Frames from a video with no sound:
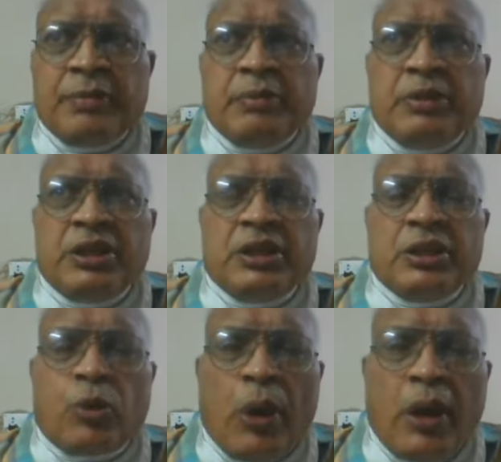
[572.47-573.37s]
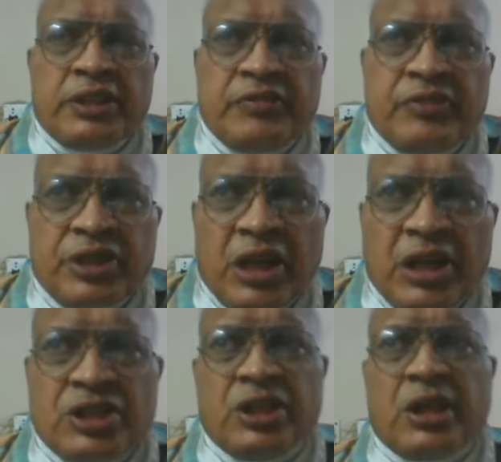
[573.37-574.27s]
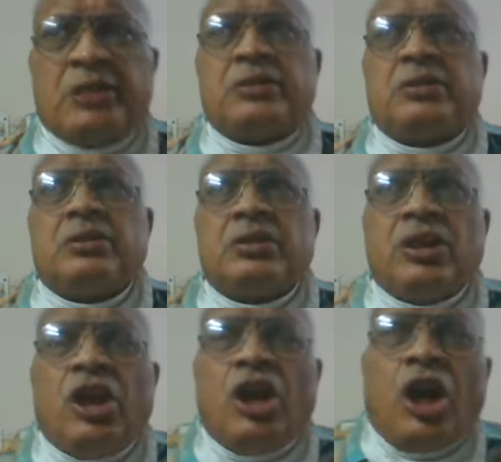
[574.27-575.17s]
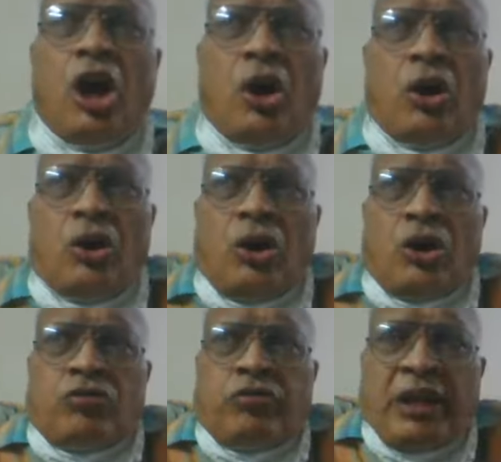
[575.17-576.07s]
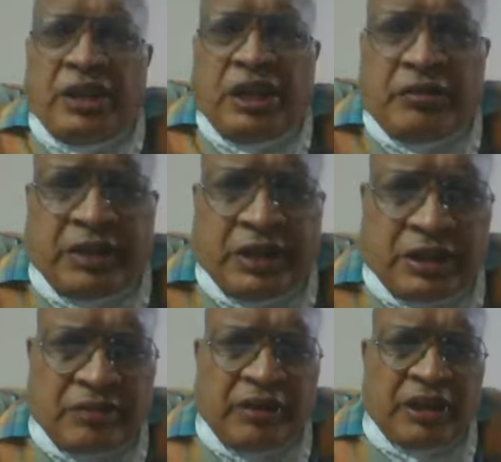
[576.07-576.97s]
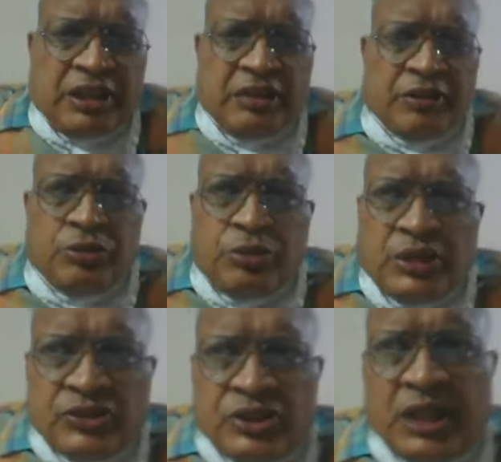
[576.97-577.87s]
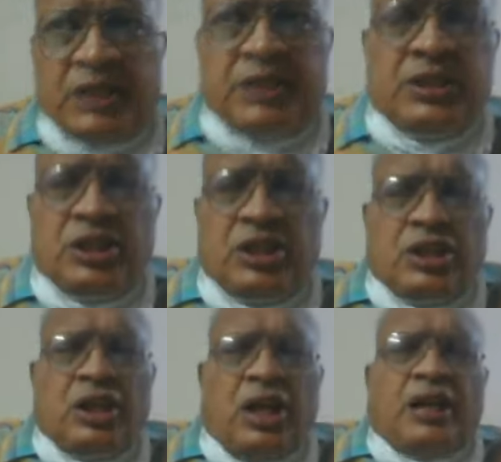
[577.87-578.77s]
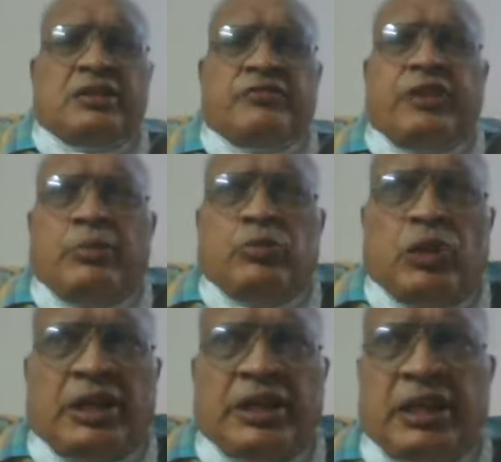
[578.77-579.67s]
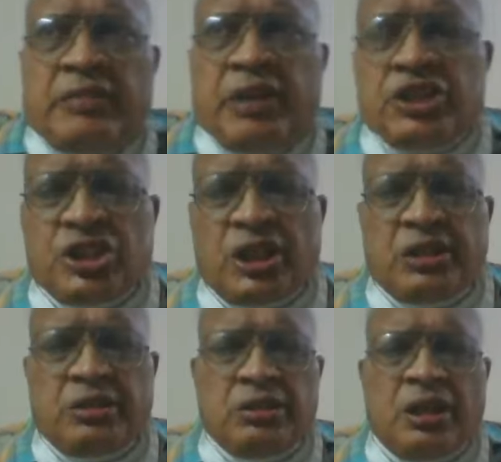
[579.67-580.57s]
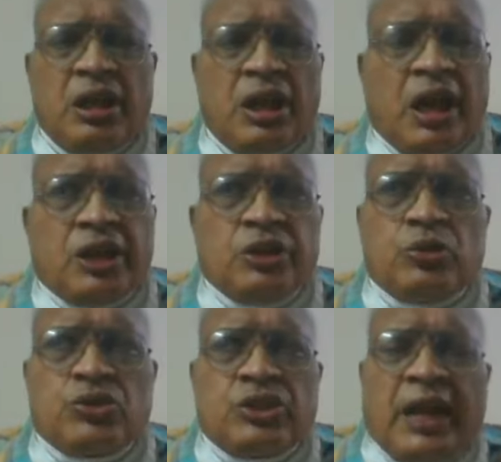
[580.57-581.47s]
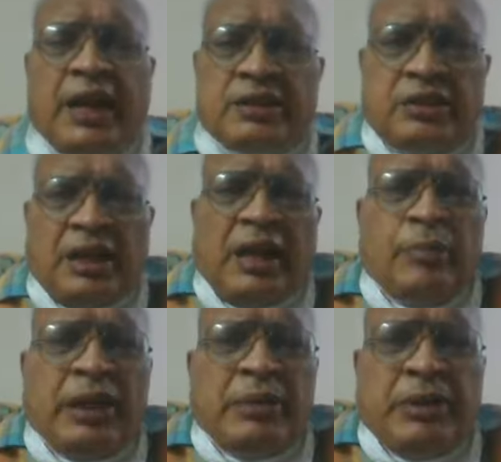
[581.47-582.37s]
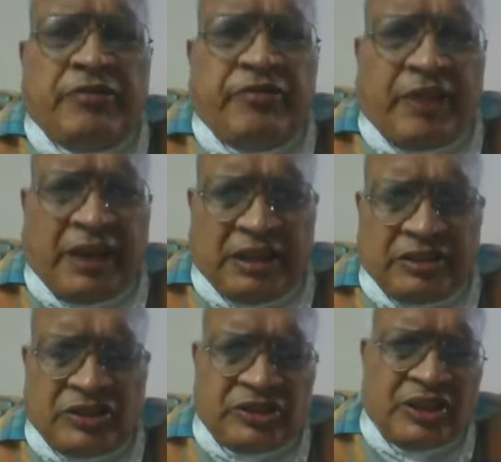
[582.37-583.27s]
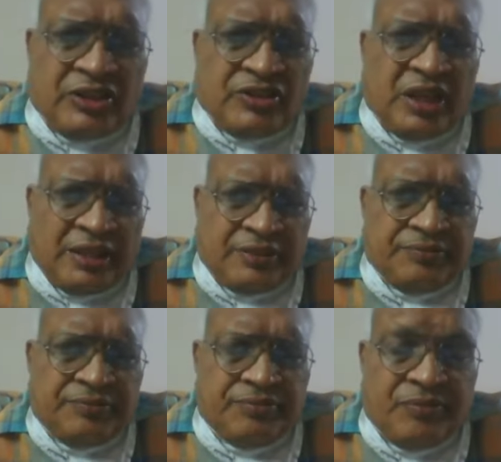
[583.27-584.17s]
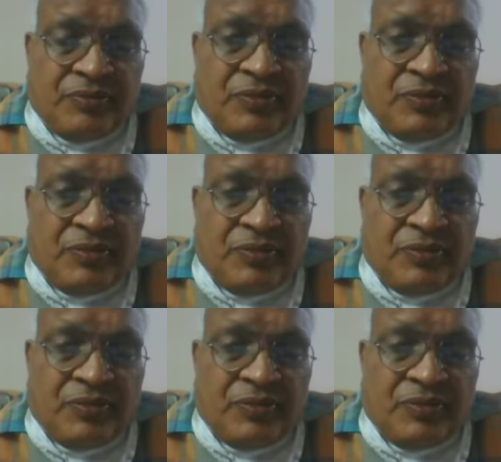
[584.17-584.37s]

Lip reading: it may be quantification, or whatever you can say, other formula derivation. I use that. I have many files since then.